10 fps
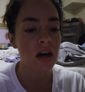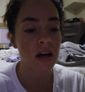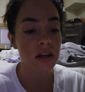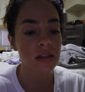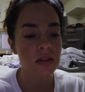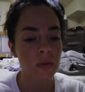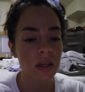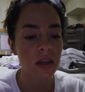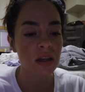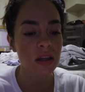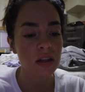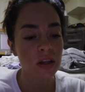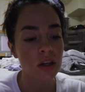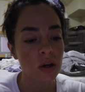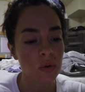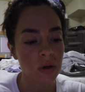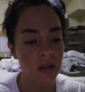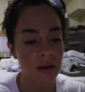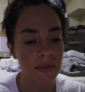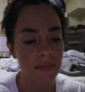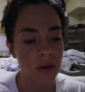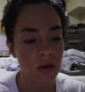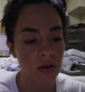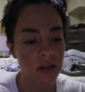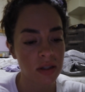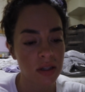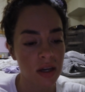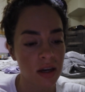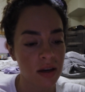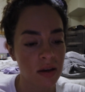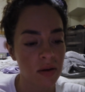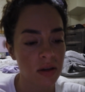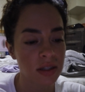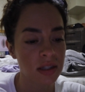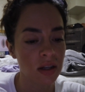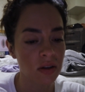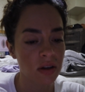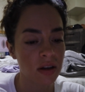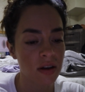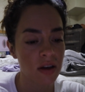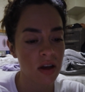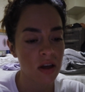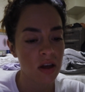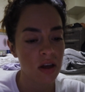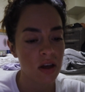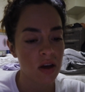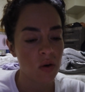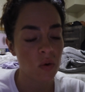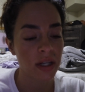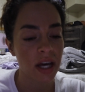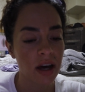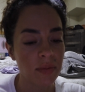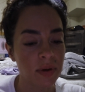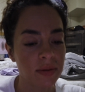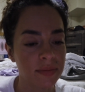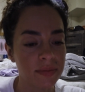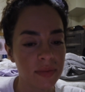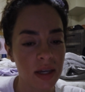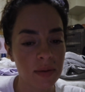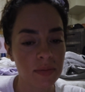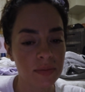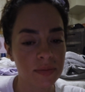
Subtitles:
Unsweetened coconut milk, see? Silk, 1 cup, yep.